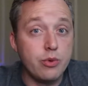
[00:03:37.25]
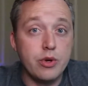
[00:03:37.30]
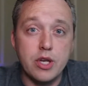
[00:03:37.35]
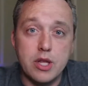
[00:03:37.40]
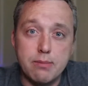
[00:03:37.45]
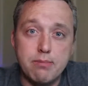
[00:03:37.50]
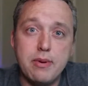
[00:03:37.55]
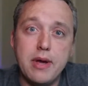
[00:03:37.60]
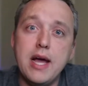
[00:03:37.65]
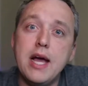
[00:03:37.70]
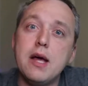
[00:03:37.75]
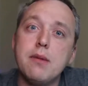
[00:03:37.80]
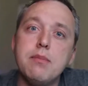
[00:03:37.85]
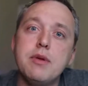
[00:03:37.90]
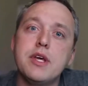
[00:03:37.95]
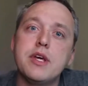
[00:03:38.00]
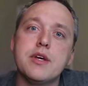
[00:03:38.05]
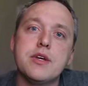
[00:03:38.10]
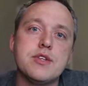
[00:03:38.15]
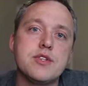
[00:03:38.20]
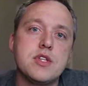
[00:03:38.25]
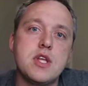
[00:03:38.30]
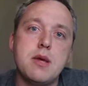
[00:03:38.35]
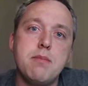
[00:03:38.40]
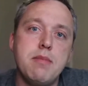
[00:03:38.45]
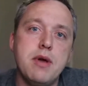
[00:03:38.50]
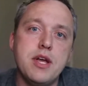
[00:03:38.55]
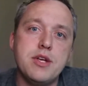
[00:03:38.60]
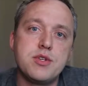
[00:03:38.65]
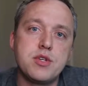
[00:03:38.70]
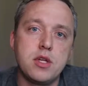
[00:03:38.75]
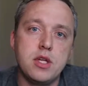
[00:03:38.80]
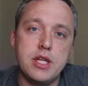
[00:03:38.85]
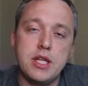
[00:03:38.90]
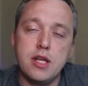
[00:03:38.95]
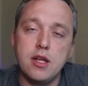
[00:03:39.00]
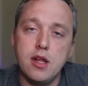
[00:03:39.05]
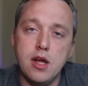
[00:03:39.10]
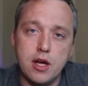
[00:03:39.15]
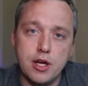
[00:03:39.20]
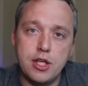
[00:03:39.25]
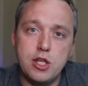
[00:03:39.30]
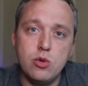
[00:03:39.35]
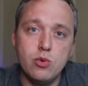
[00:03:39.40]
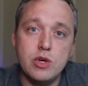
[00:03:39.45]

really bad because they basically lock